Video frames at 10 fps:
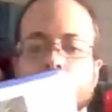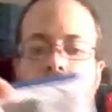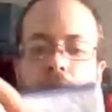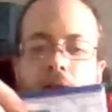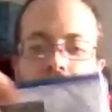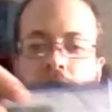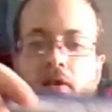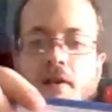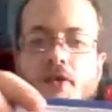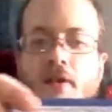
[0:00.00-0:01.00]
This
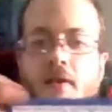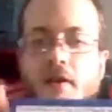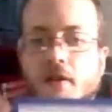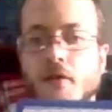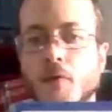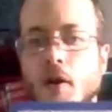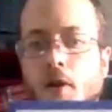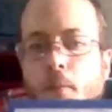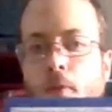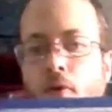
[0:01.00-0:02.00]
is an
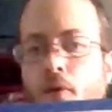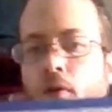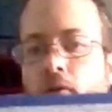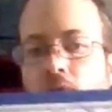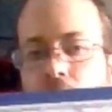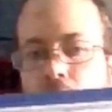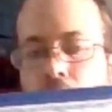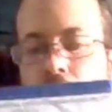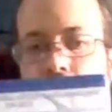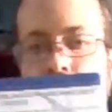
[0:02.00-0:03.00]
incredible
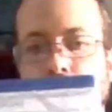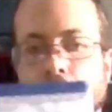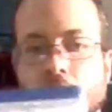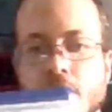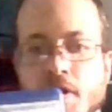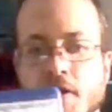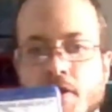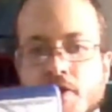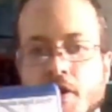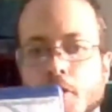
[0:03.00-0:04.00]
little strategy,
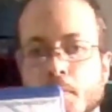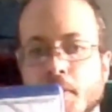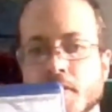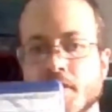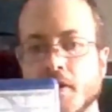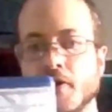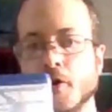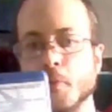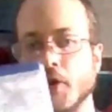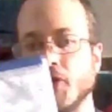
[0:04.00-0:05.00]
JRPG,
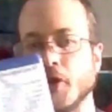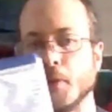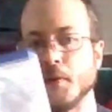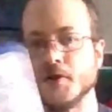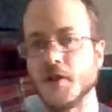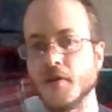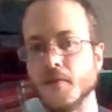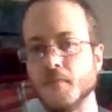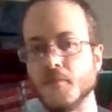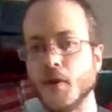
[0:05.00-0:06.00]
turn-based RPG,
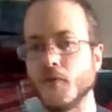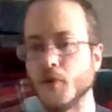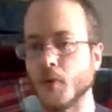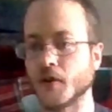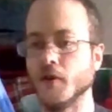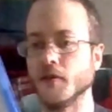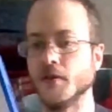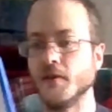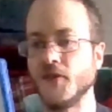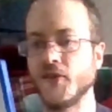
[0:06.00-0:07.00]
whatever you want to call it.
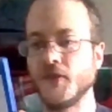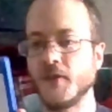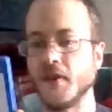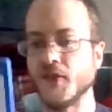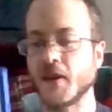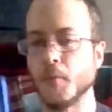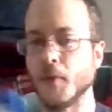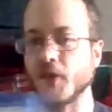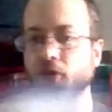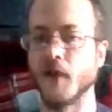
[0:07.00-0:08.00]
It's like a
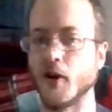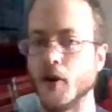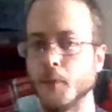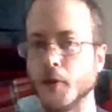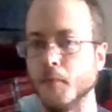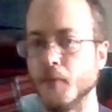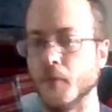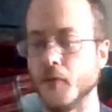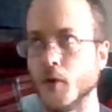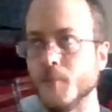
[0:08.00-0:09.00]
mix of Fire Emblem.
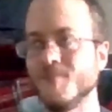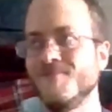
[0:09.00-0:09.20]
Well,